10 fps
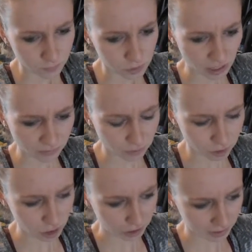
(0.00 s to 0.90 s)
So I have to
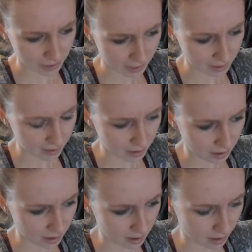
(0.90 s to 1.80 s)
return that, and
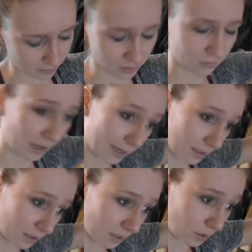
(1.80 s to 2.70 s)
then I have to
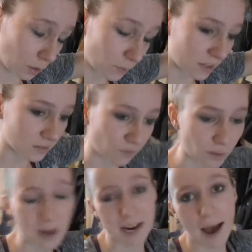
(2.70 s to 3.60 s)
find a new present for
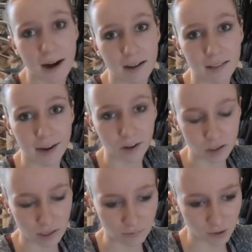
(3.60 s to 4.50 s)
my dad, and then I
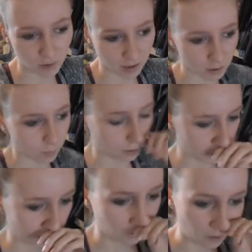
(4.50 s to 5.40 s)
also have to find a
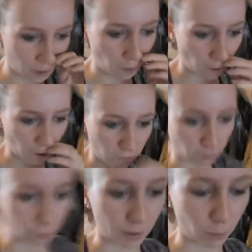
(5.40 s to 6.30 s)
present
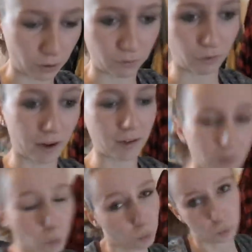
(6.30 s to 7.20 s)
for my one friend,
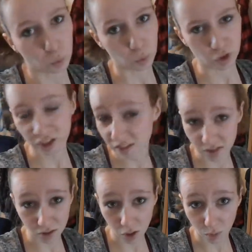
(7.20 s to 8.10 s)
who she
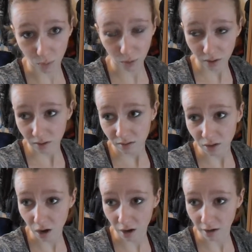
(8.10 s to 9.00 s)
is so
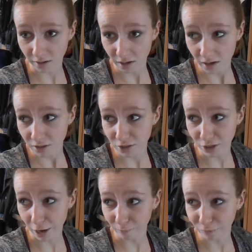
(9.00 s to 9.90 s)
hard to
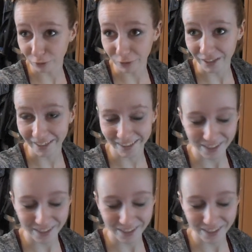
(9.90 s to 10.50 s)
shop for.